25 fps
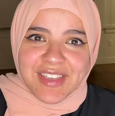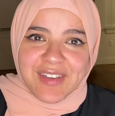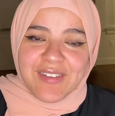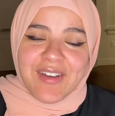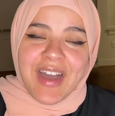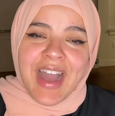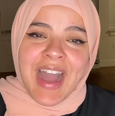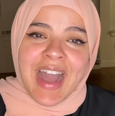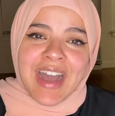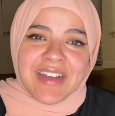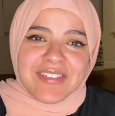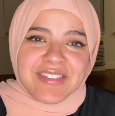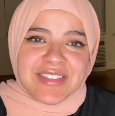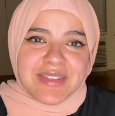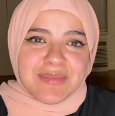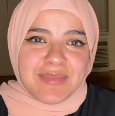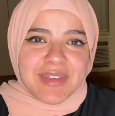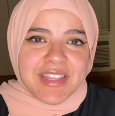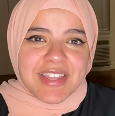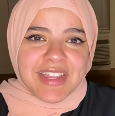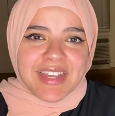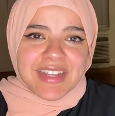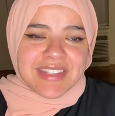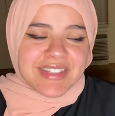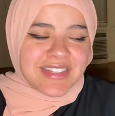You have to
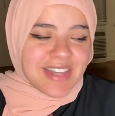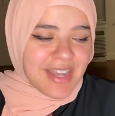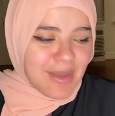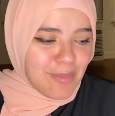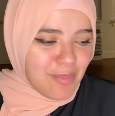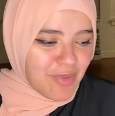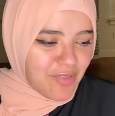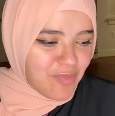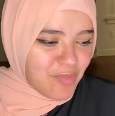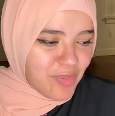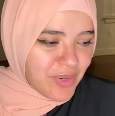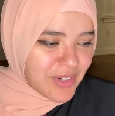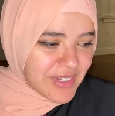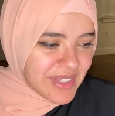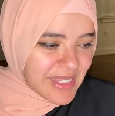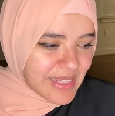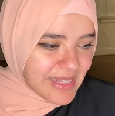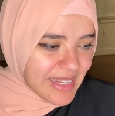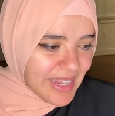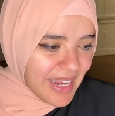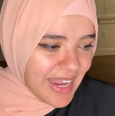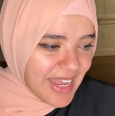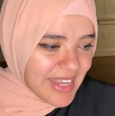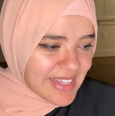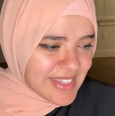be that type of
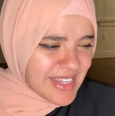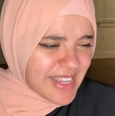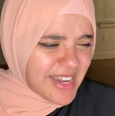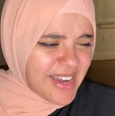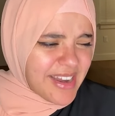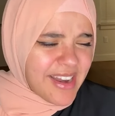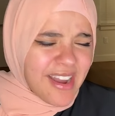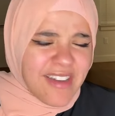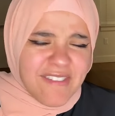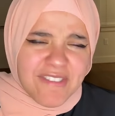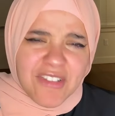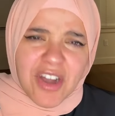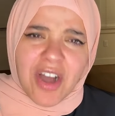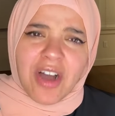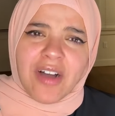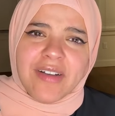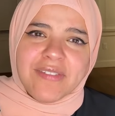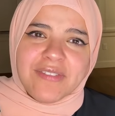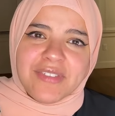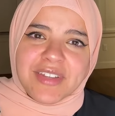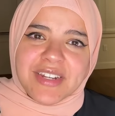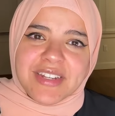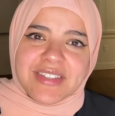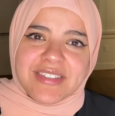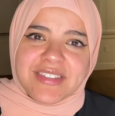person that has enough
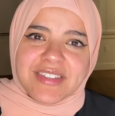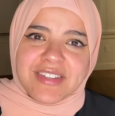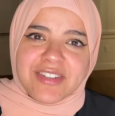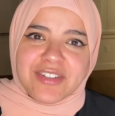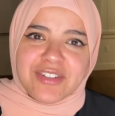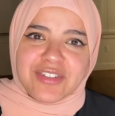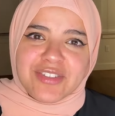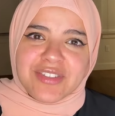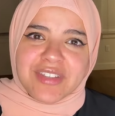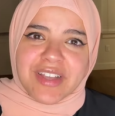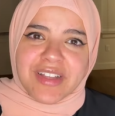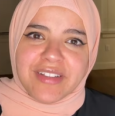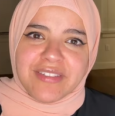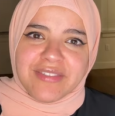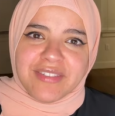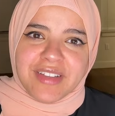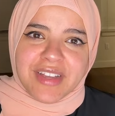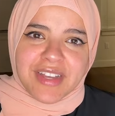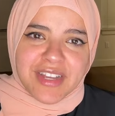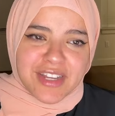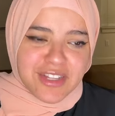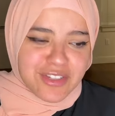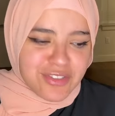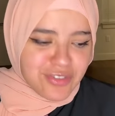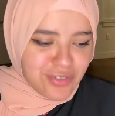confidence in yourself
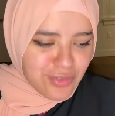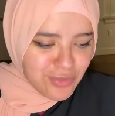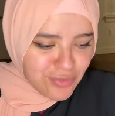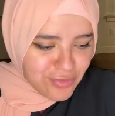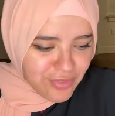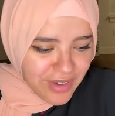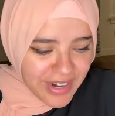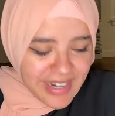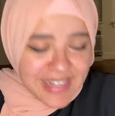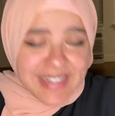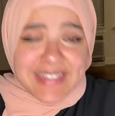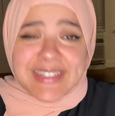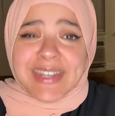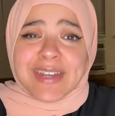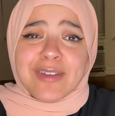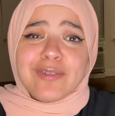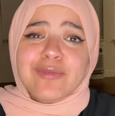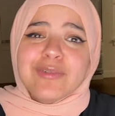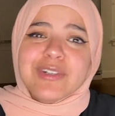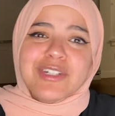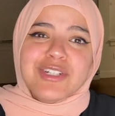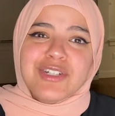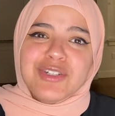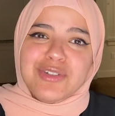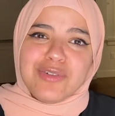to write
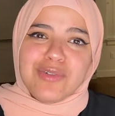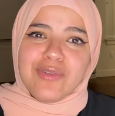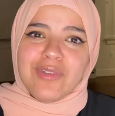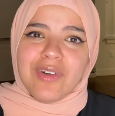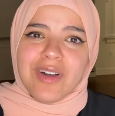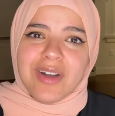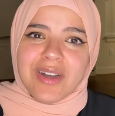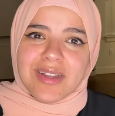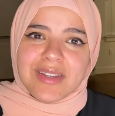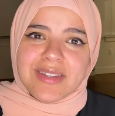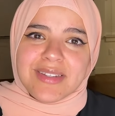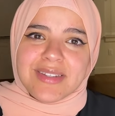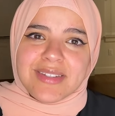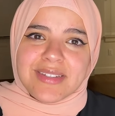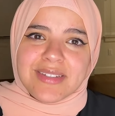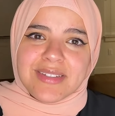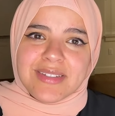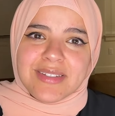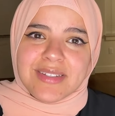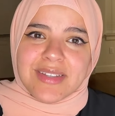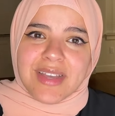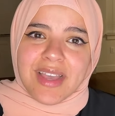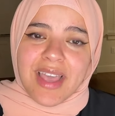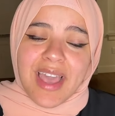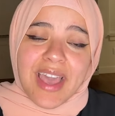down what you want.
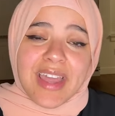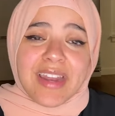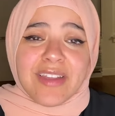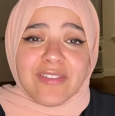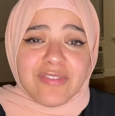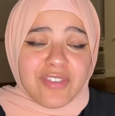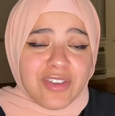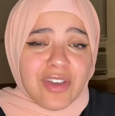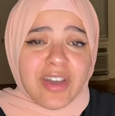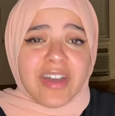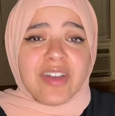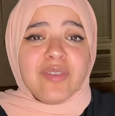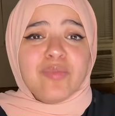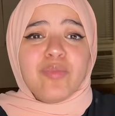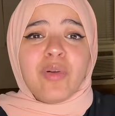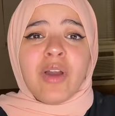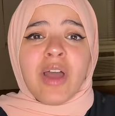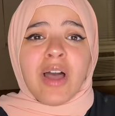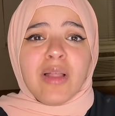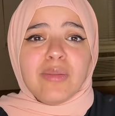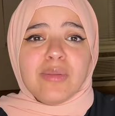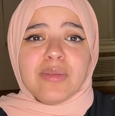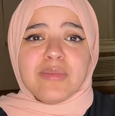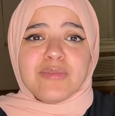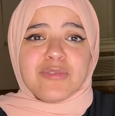And if you have
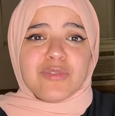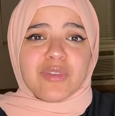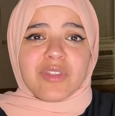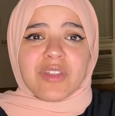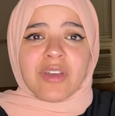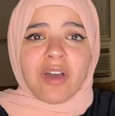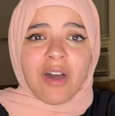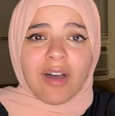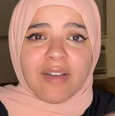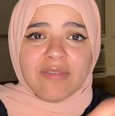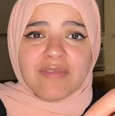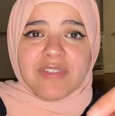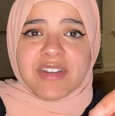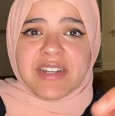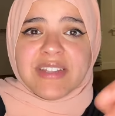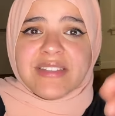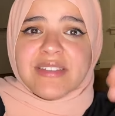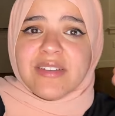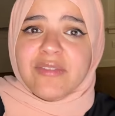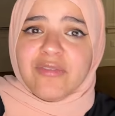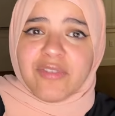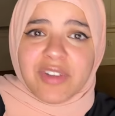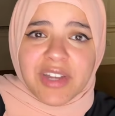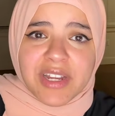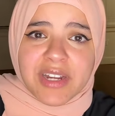problems with
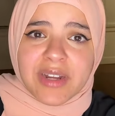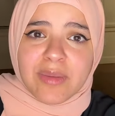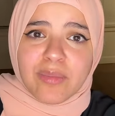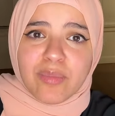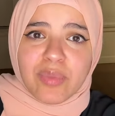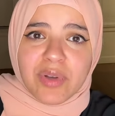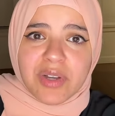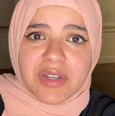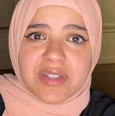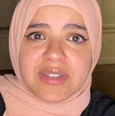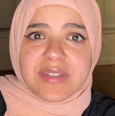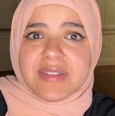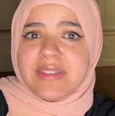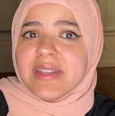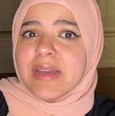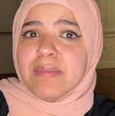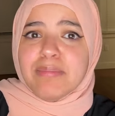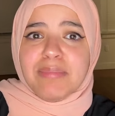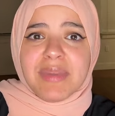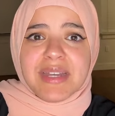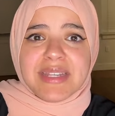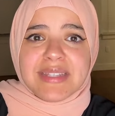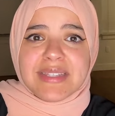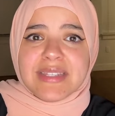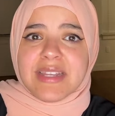confidence, I've written a book
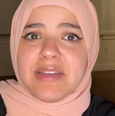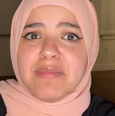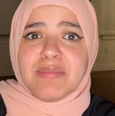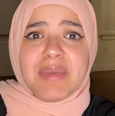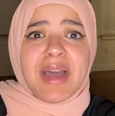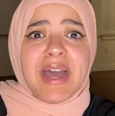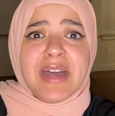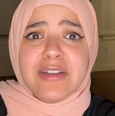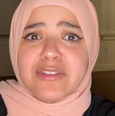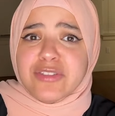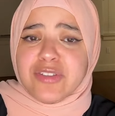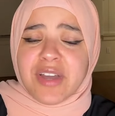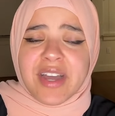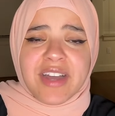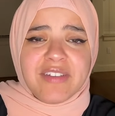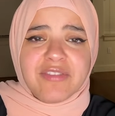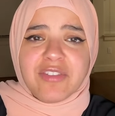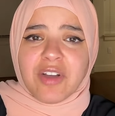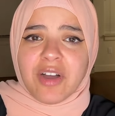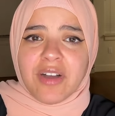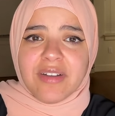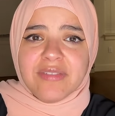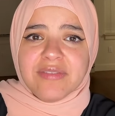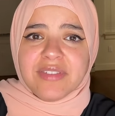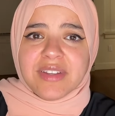step by step how to
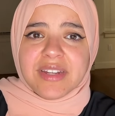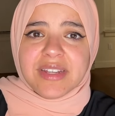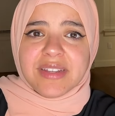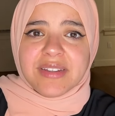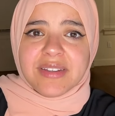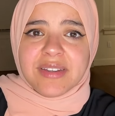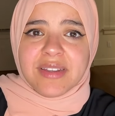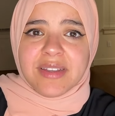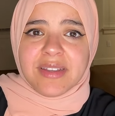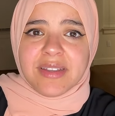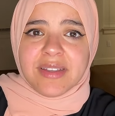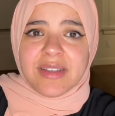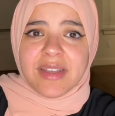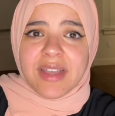have confidence